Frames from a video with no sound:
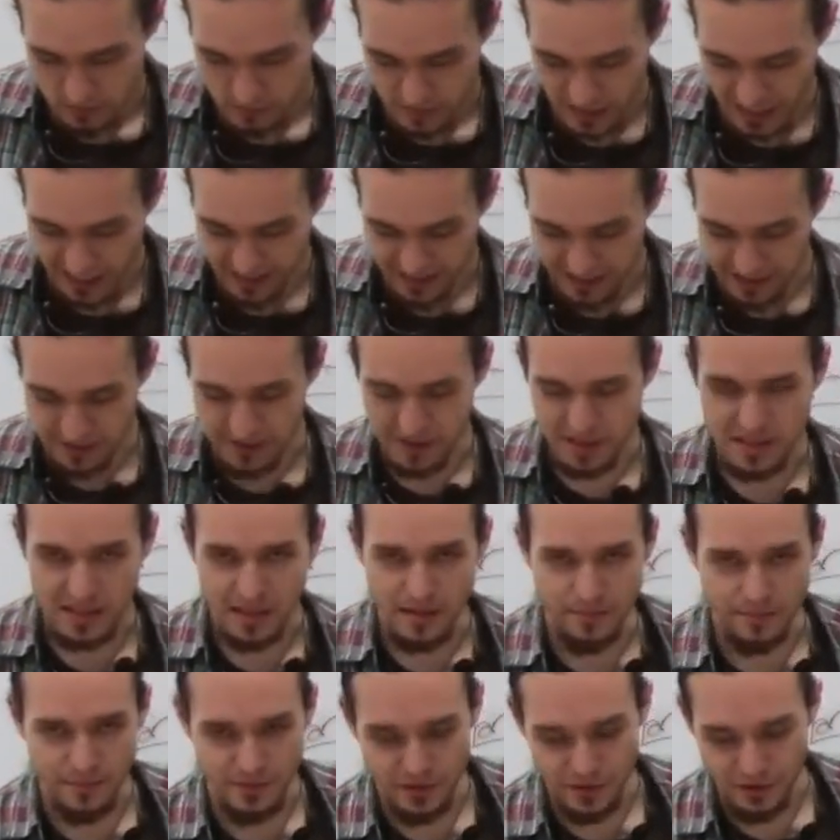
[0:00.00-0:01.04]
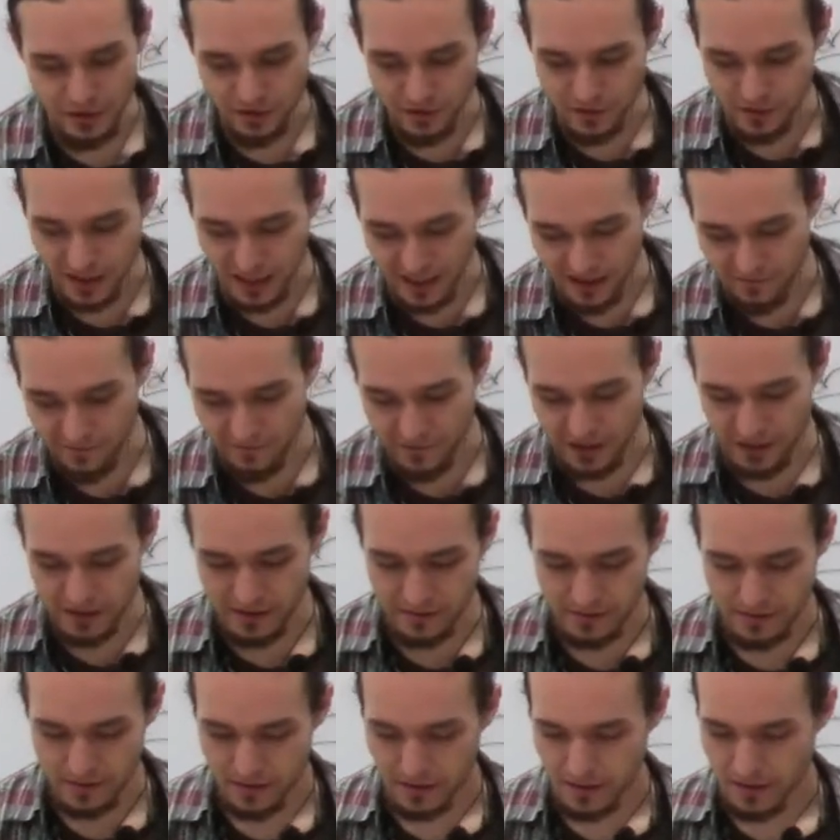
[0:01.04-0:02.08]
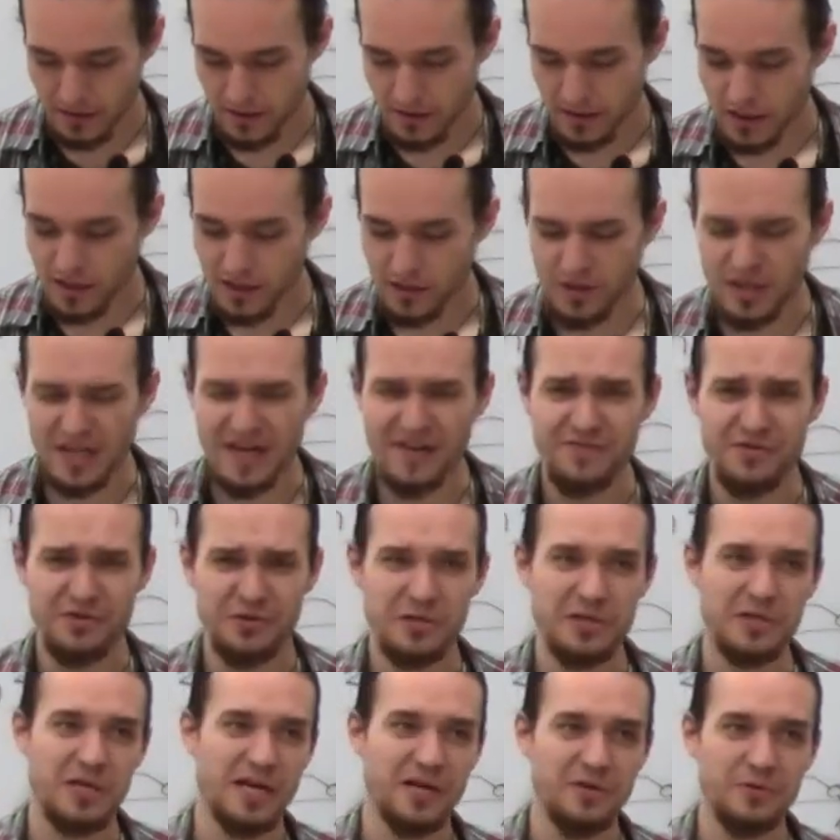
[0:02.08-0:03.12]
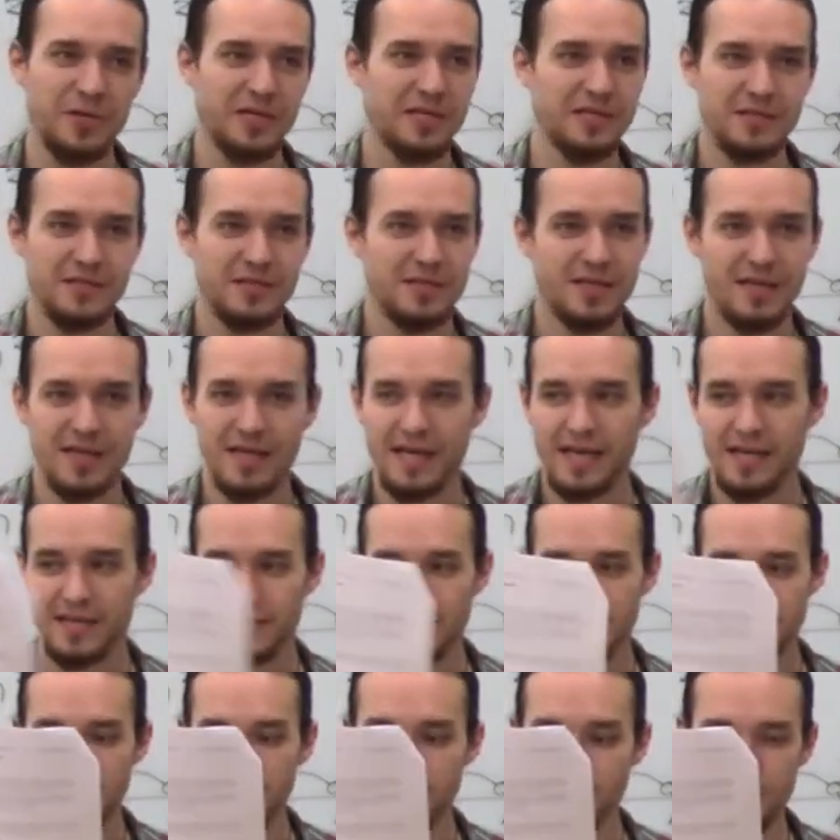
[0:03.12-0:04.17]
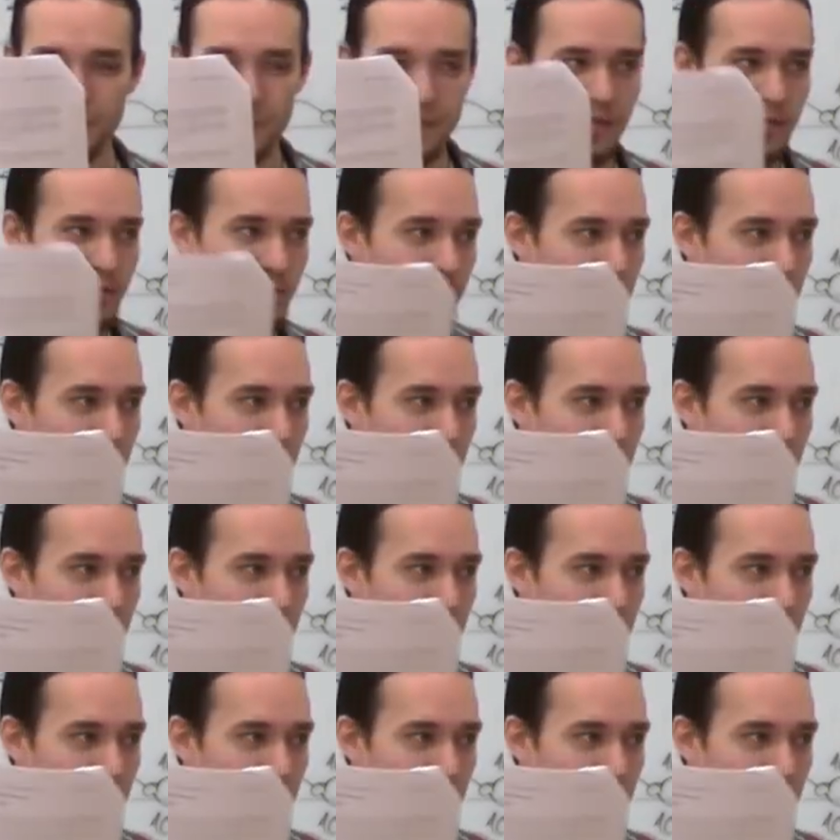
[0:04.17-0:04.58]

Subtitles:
Yeah, in the sample you have a red herring, the number that